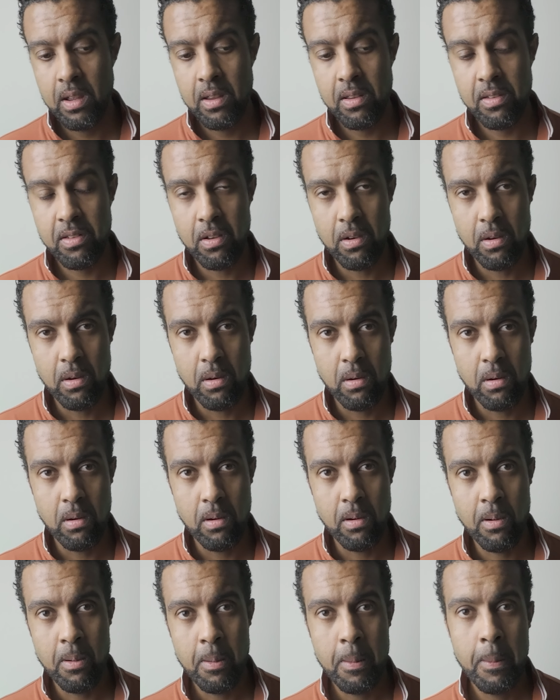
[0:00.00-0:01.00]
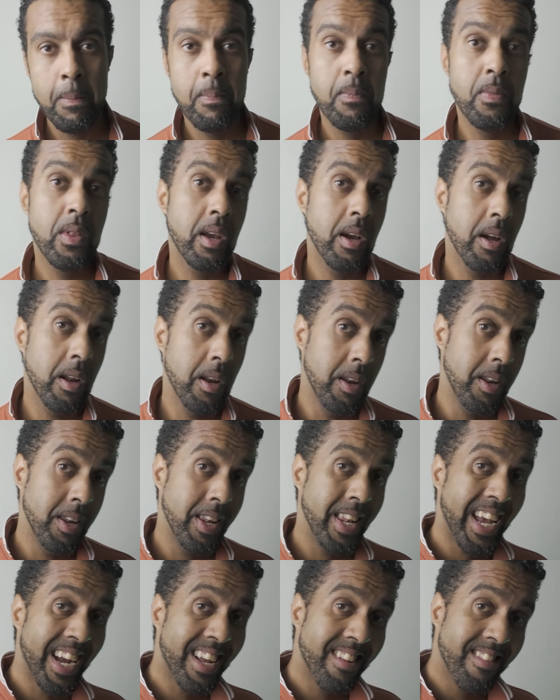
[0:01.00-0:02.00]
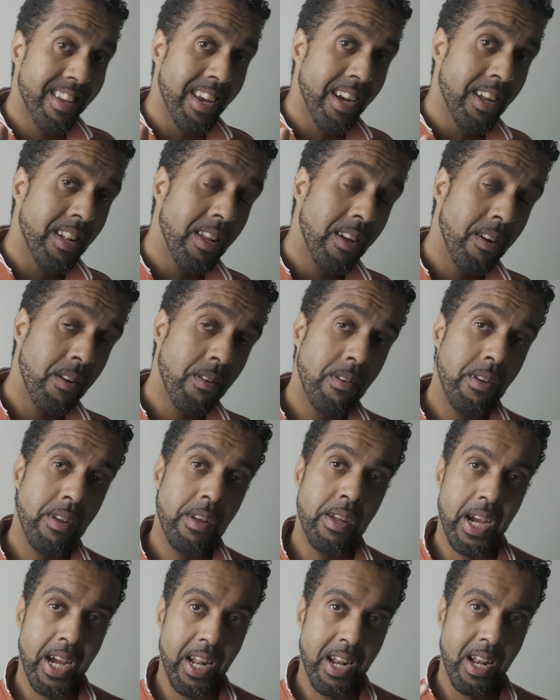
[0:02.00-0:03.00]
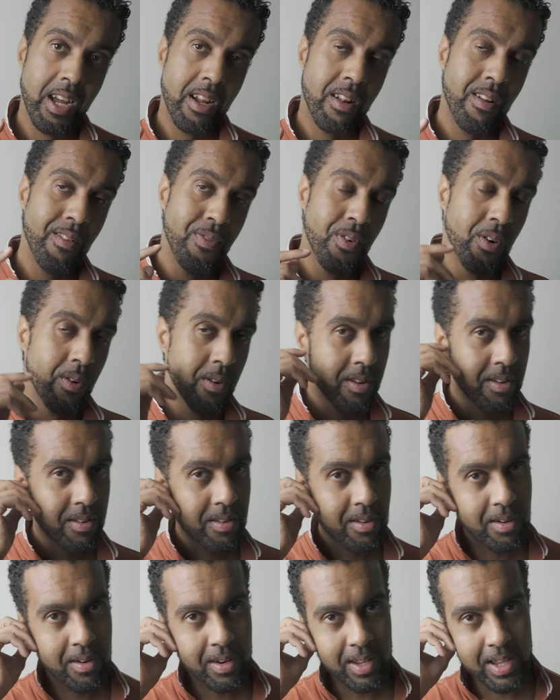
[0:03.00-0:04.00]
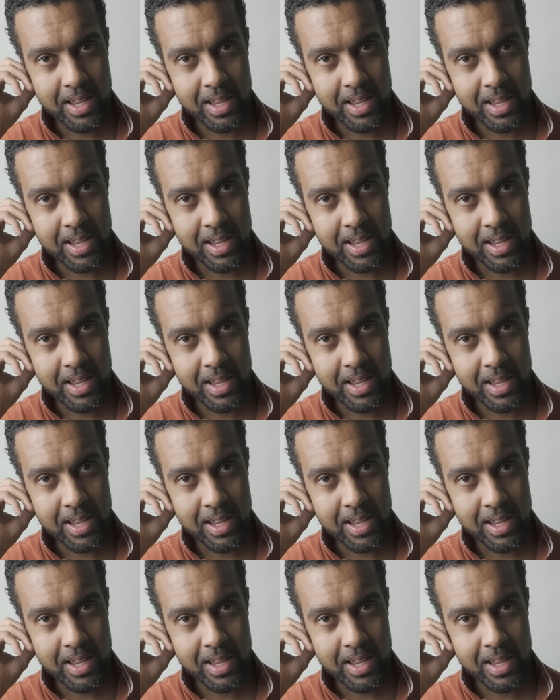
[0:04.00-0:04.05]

So next category I'd like to focus on